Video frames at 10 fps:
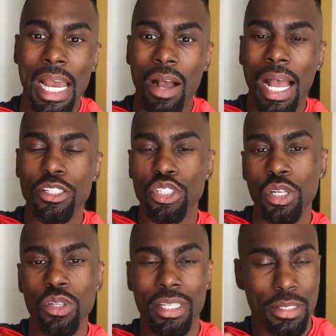Now, I
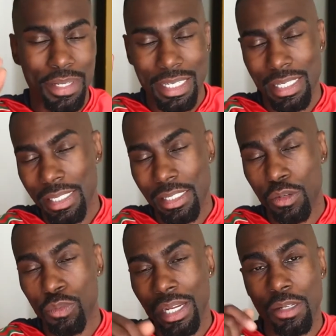show you this because
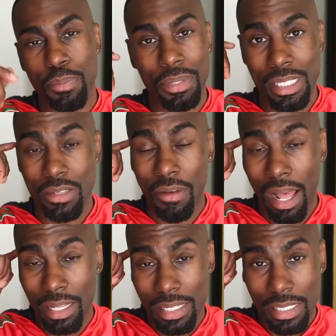this is the rate of
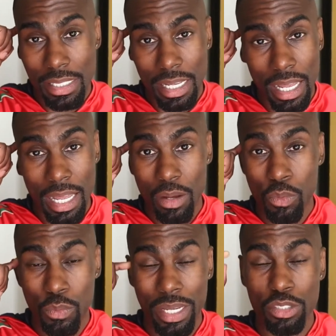police violence
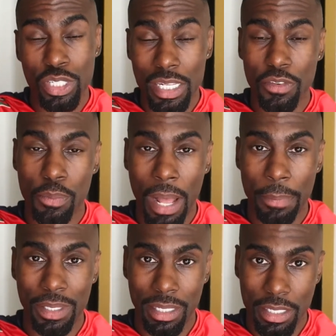when we adjust for
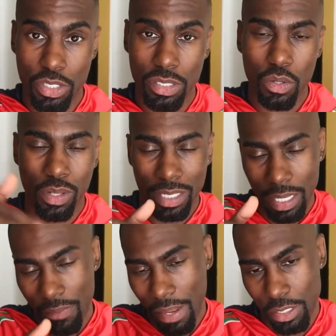population
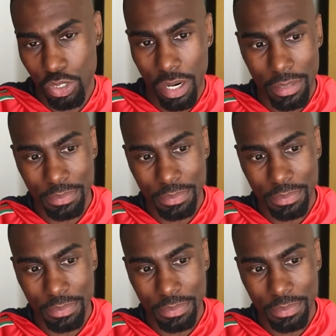on the left-hand